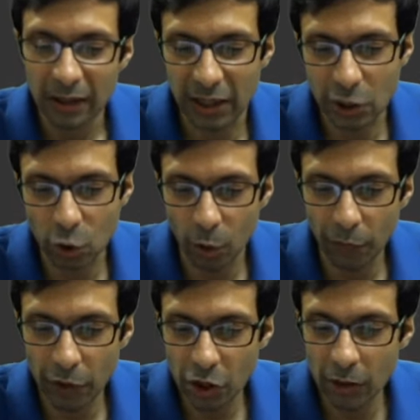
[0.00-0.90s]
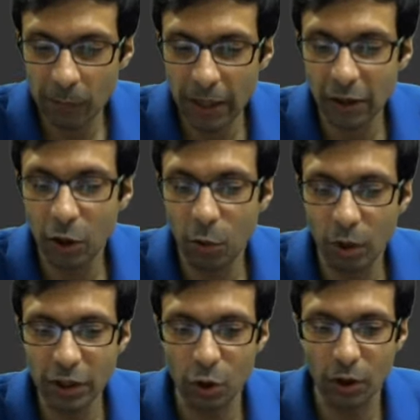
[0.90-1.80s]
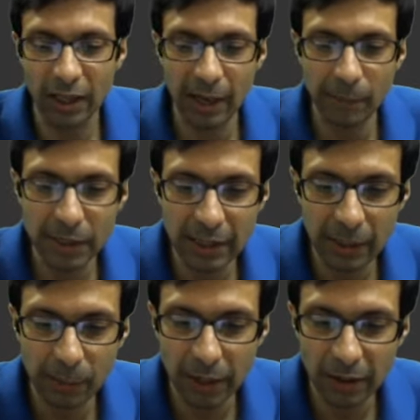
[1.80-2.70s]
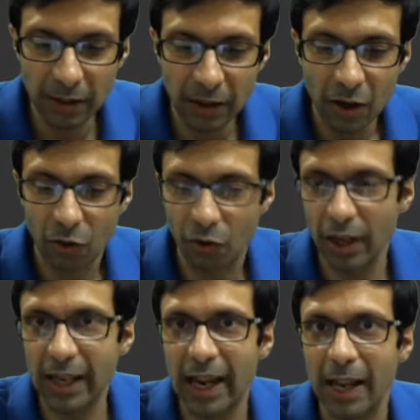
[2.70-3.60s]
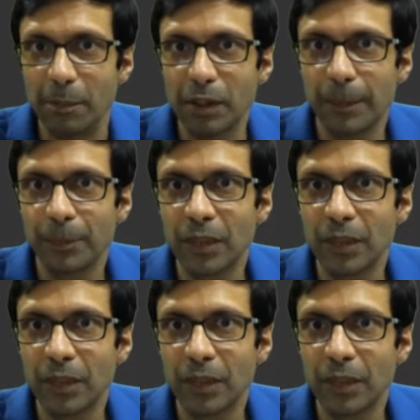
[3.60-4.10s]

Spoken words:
this coefficient method, or what is called the ABCD method, really helps.